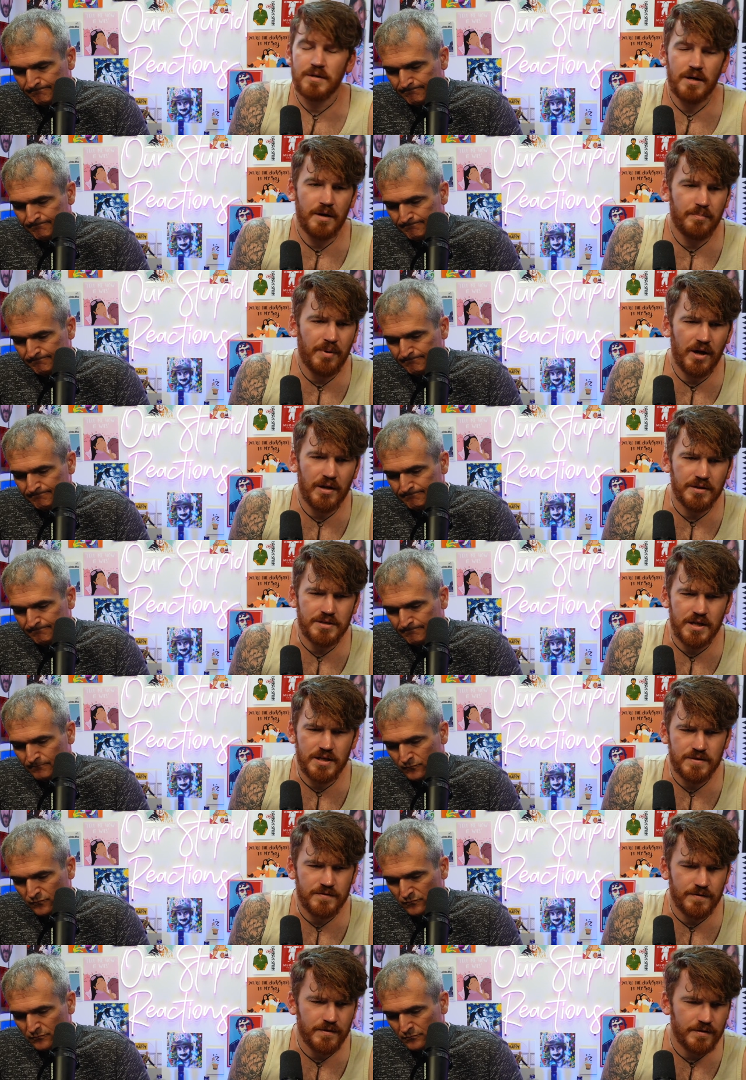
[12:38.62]

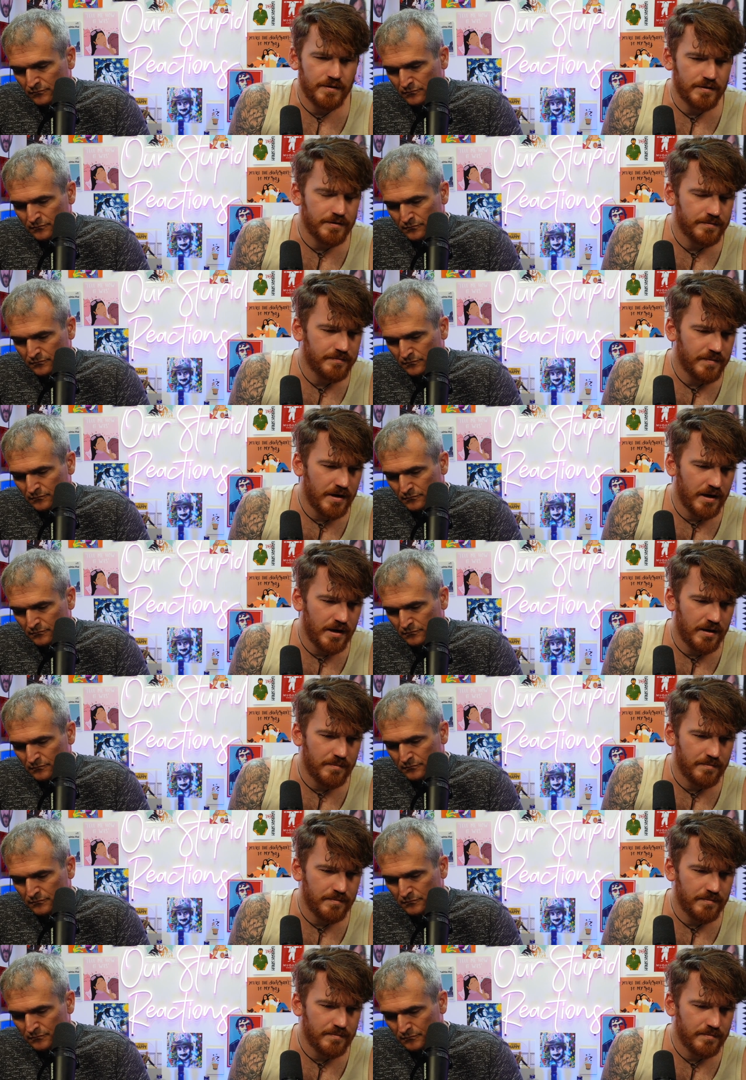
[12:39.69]
Speaker 1: apologize for
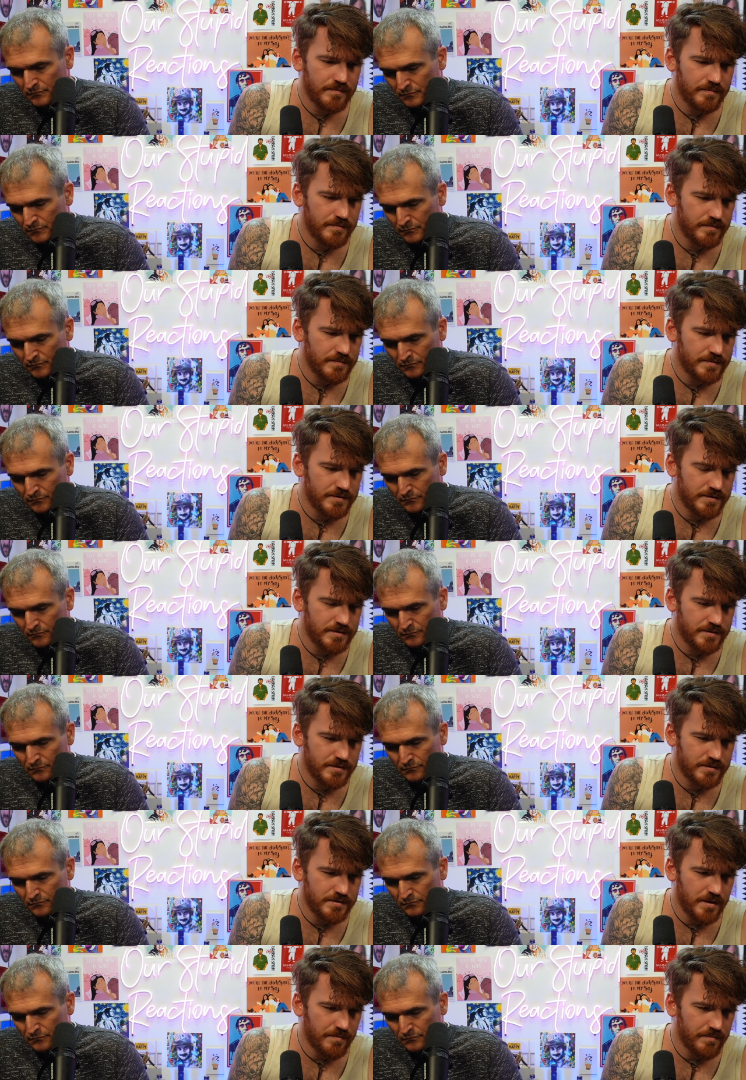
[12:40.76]
um,
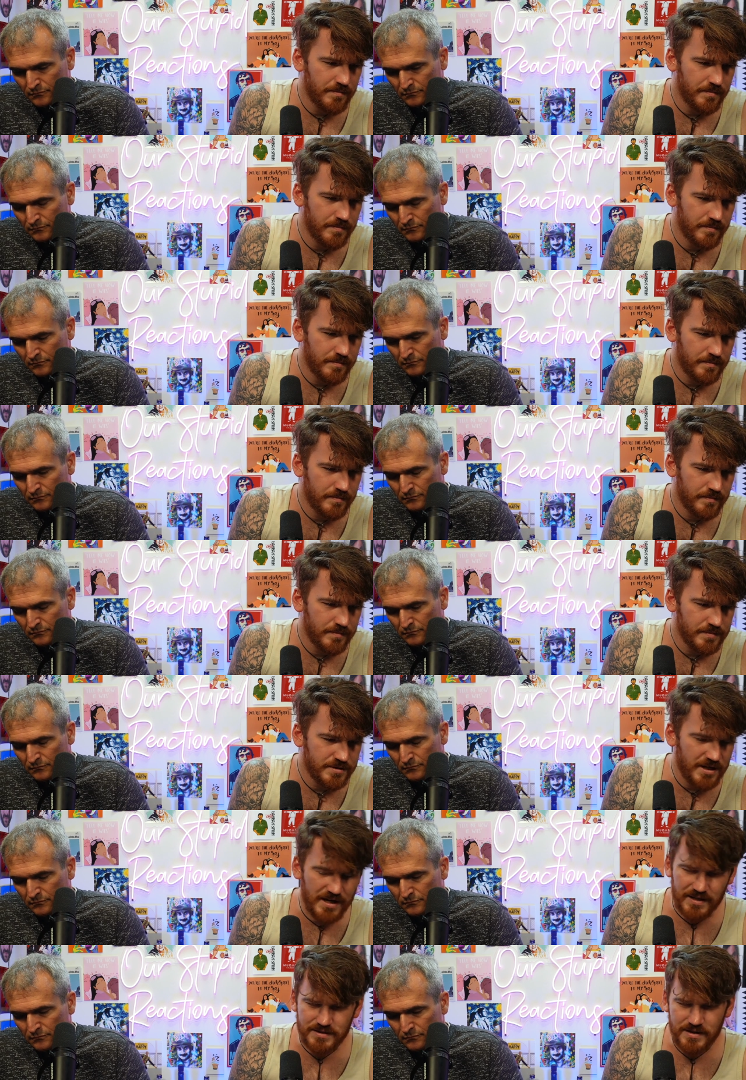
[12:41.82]
some
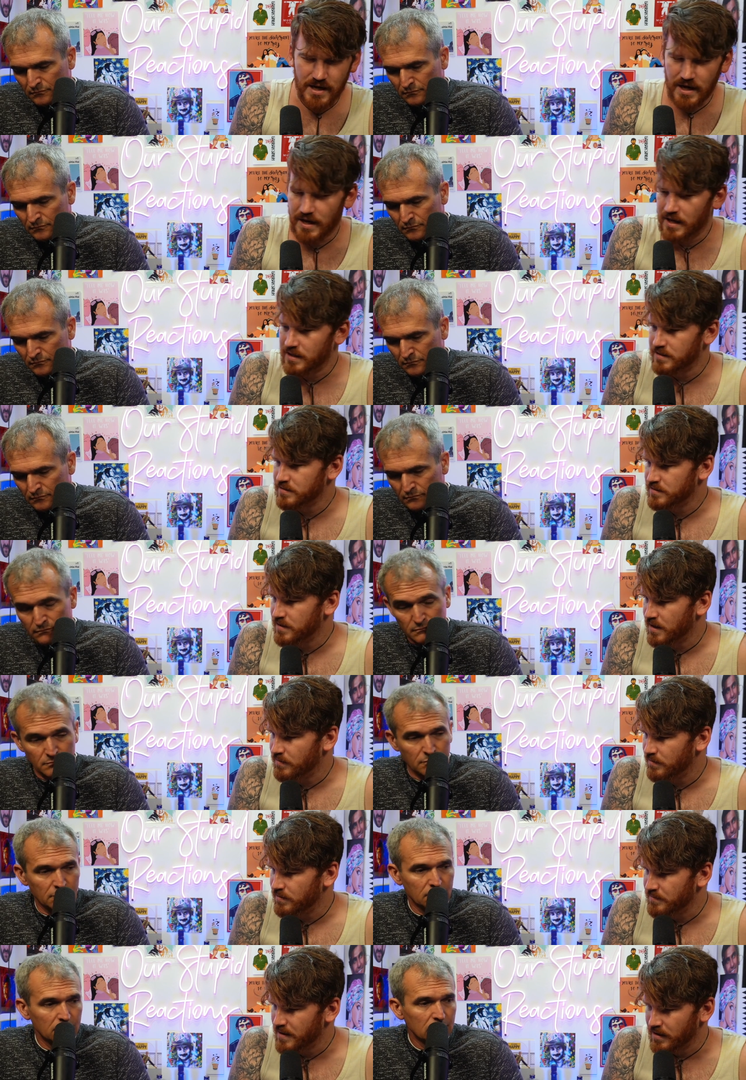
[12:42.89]
genocide that
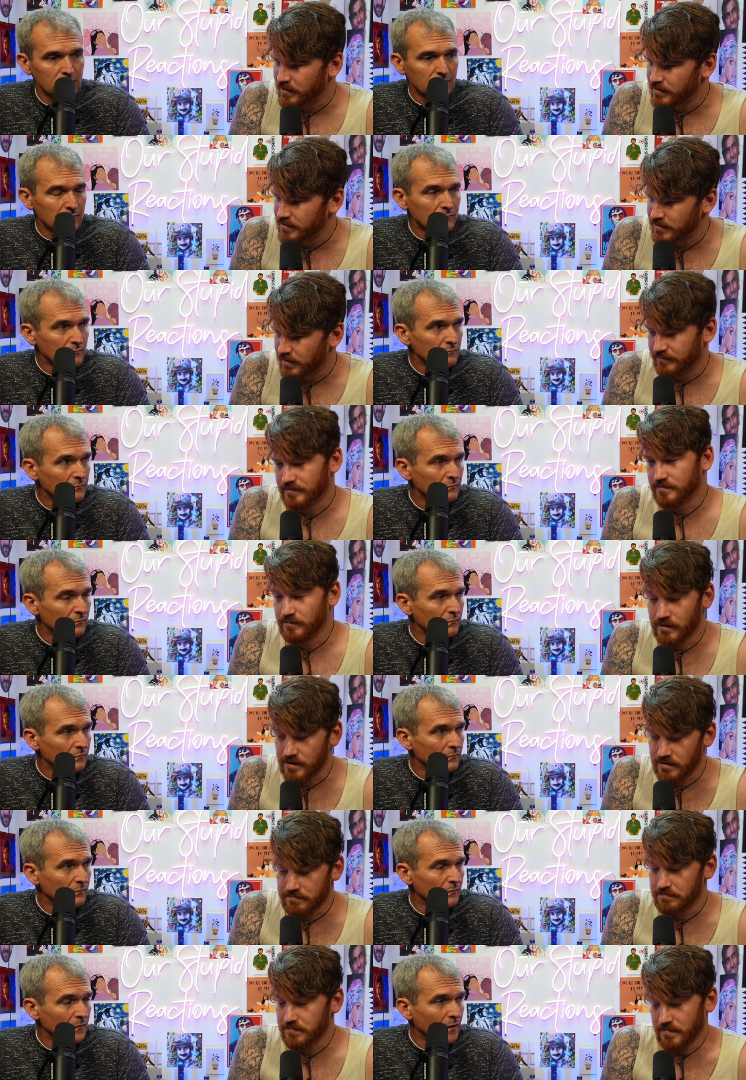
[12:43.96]
America, uh, one of
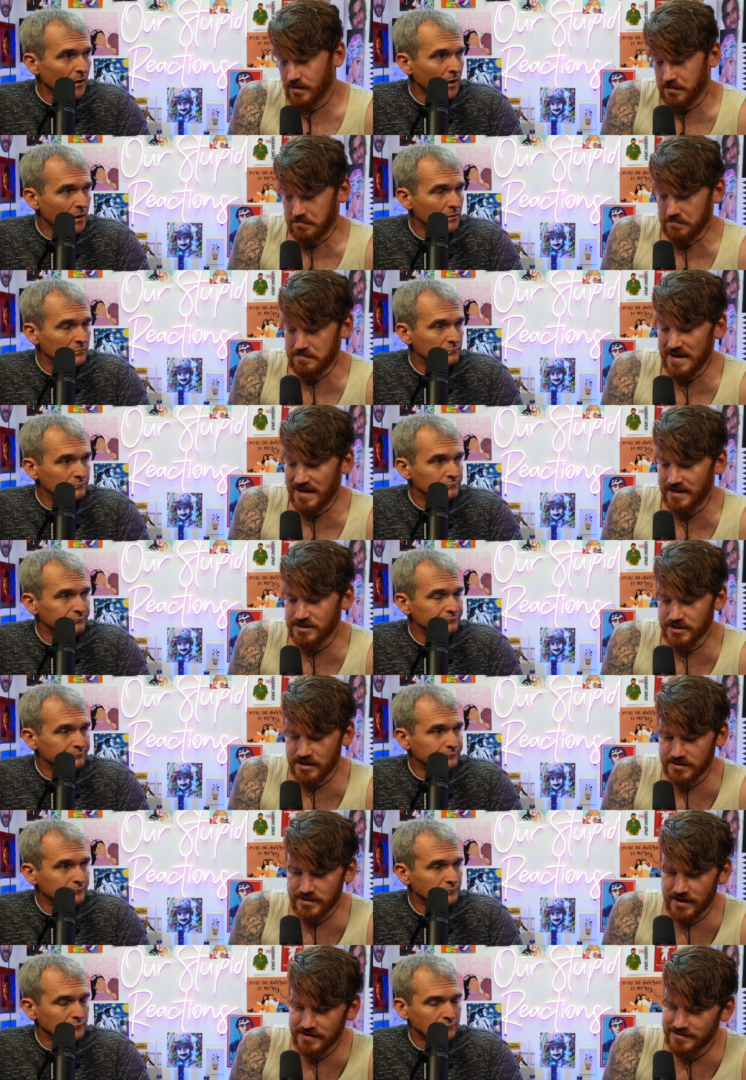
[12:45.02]
the many
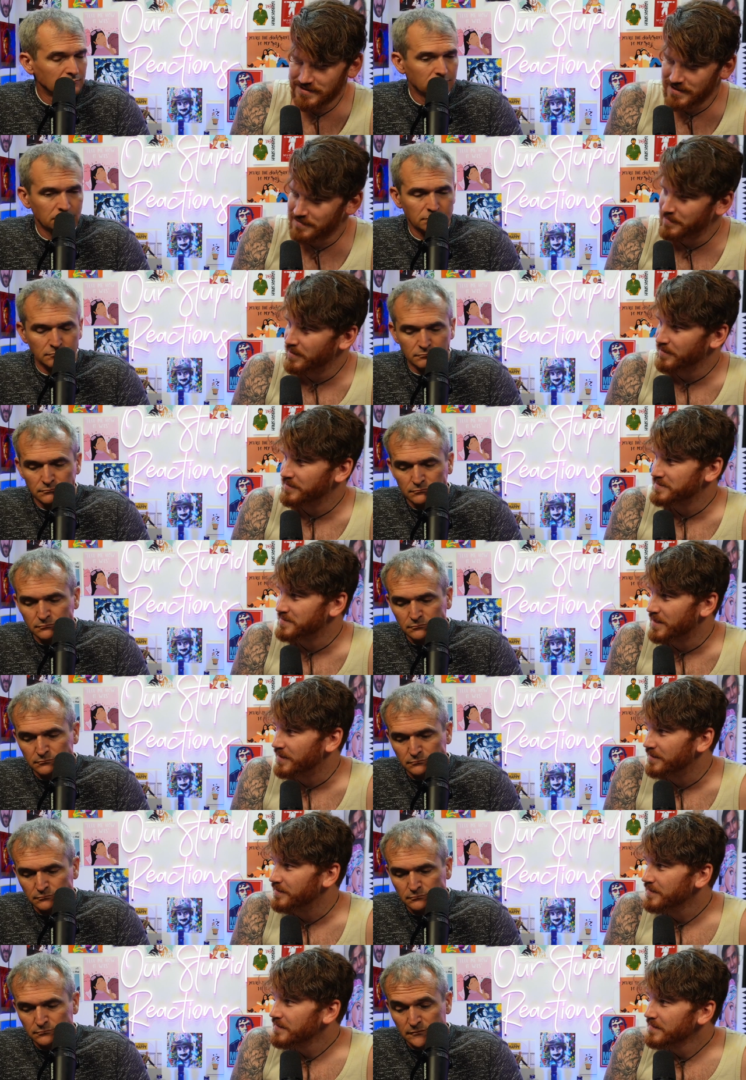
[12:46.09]
genocides that America's
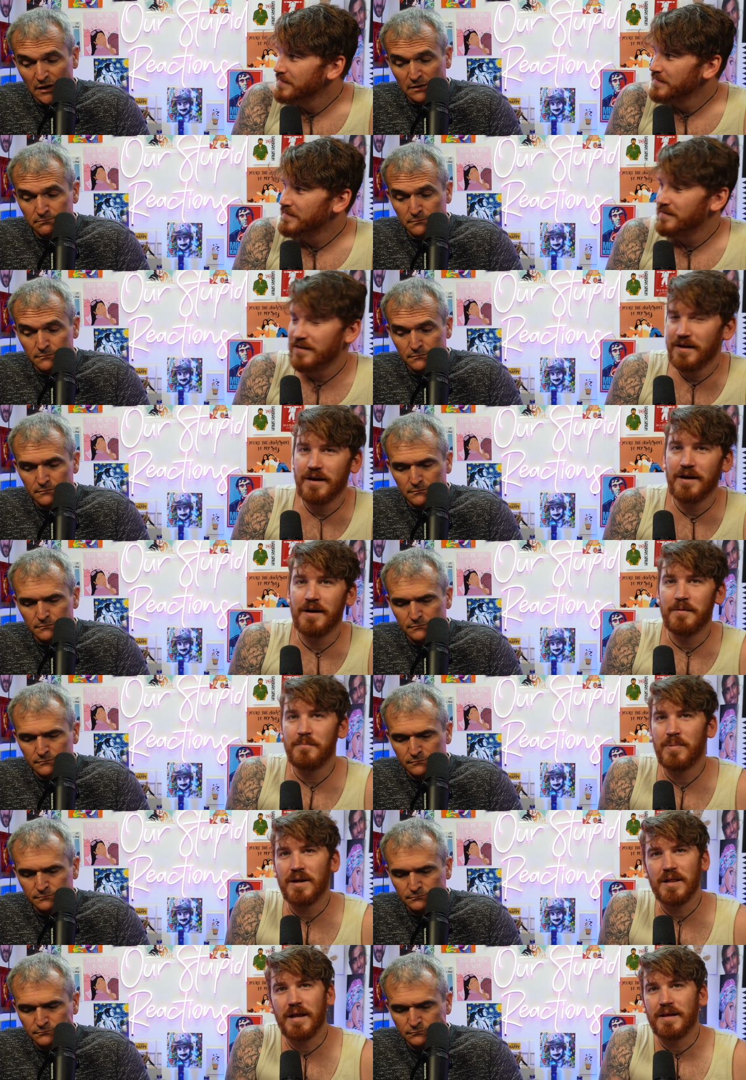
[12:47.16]
done. Yep. Uh,
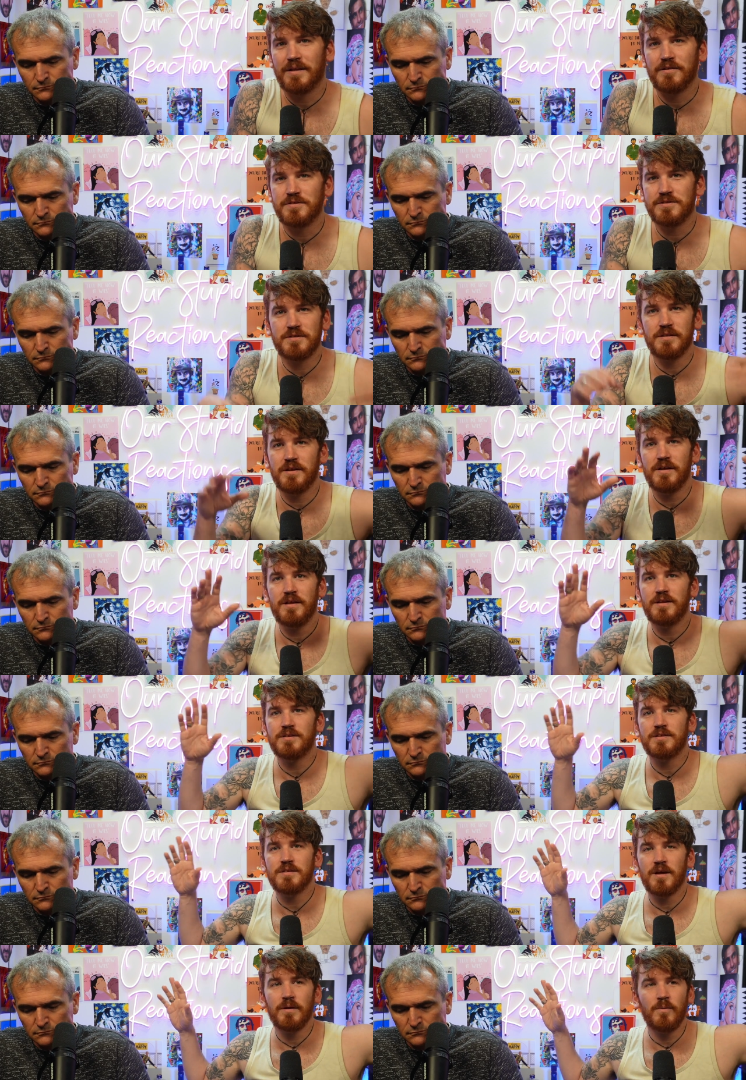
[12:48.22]
but like, there's
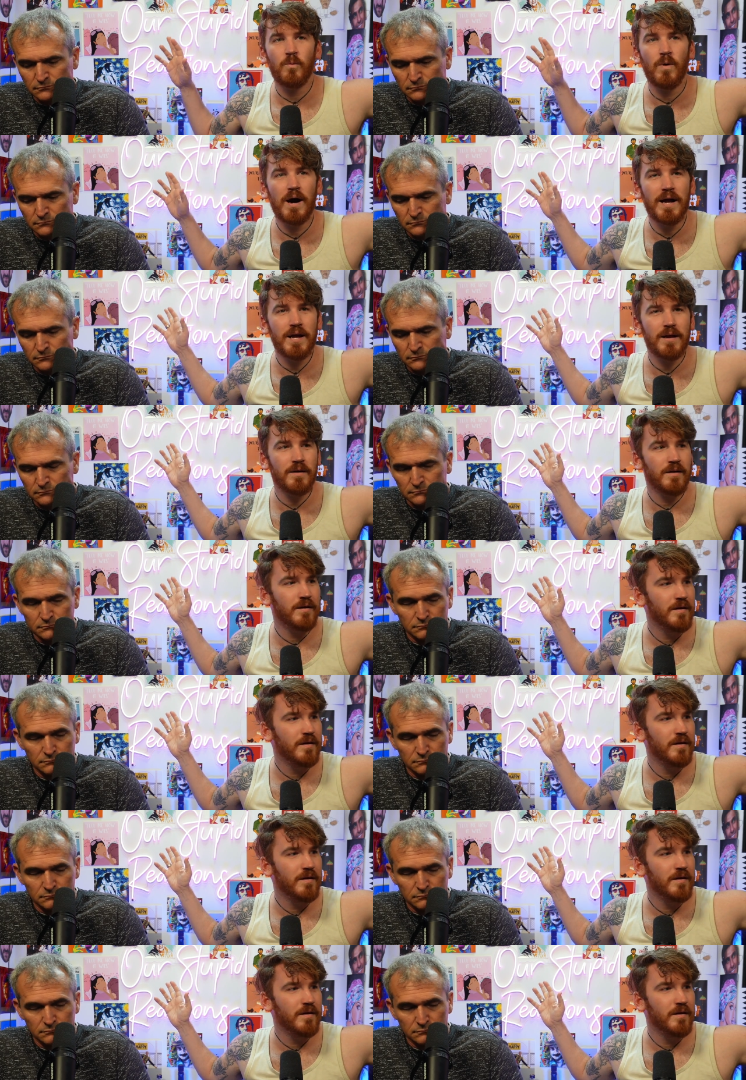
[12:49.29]
it's like why.